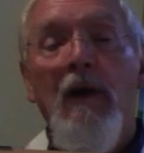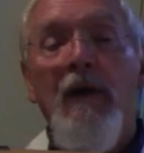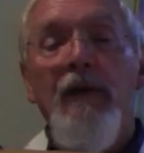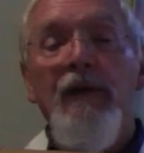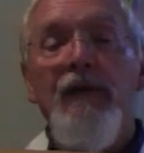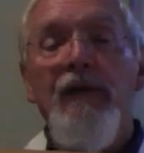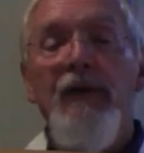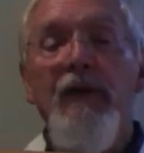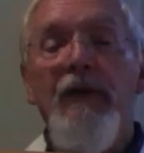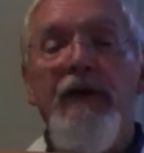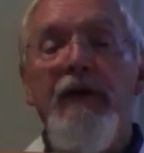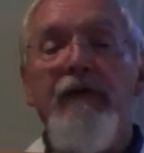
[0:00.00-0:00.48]

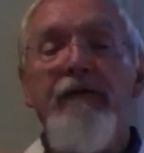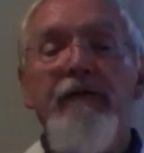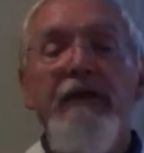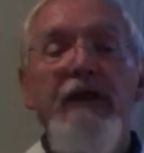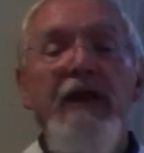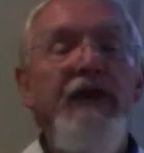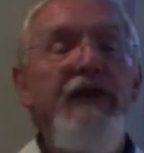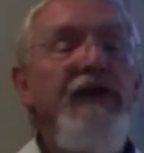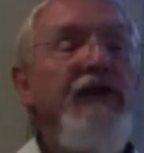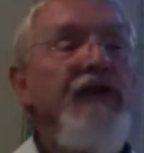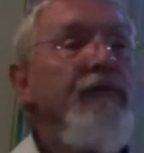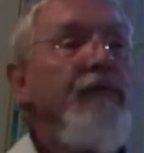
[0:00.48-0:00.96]
So the
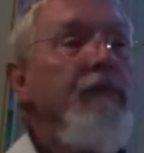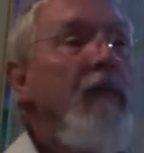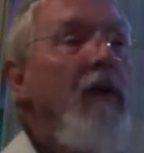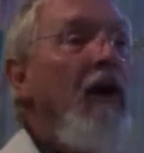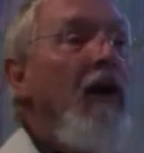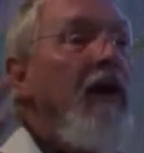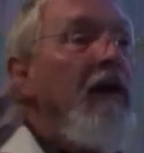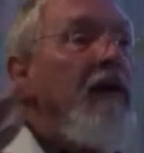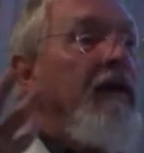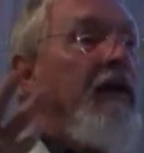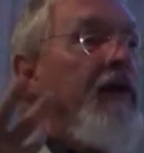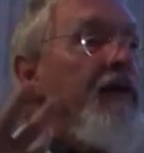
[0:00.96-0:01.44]
creative
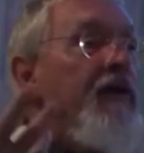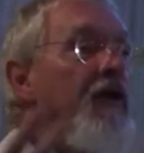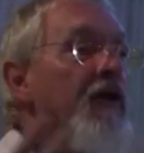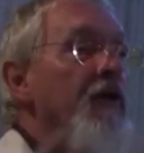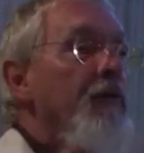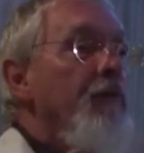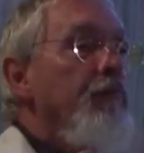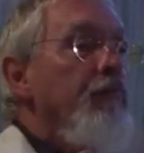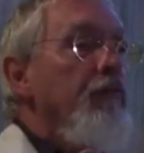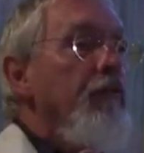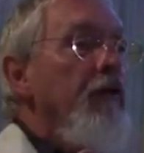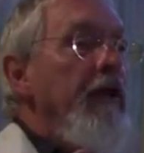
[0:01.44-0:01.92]
mind lets
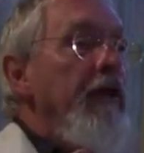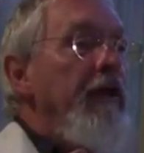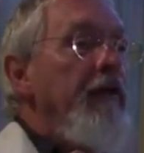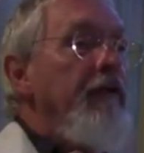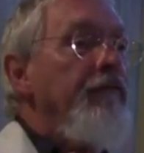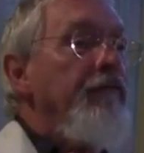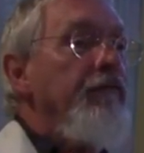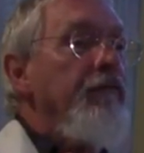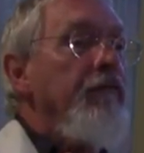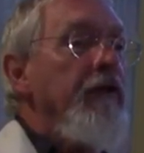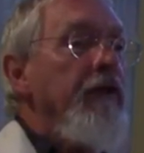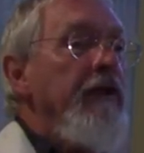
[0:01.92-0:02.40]
us break
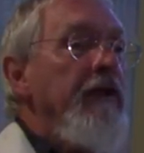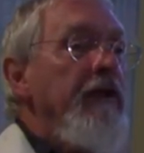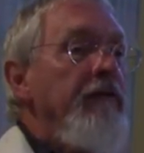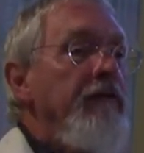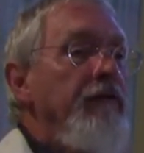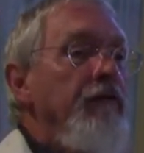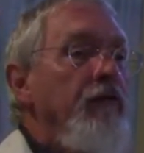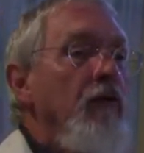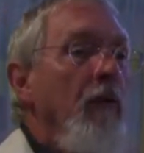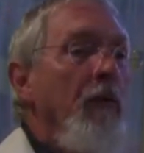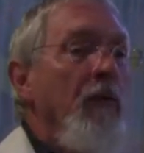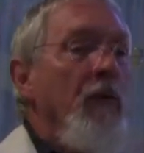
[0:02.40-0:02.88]
free
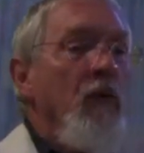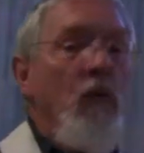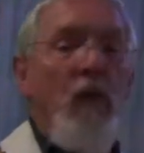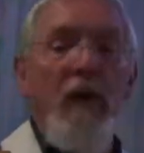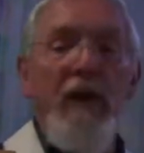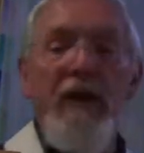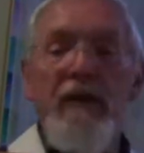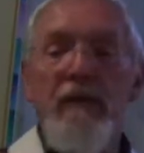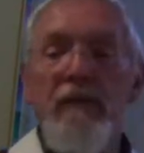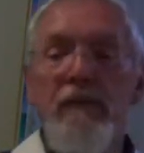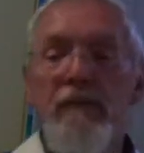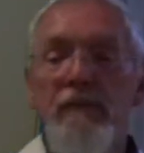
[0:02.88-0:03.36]
from the
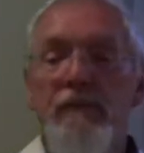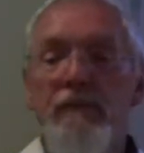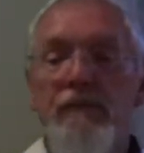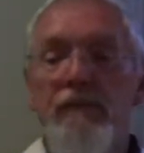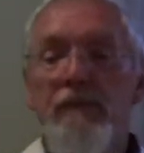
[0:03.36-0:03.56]
wheel,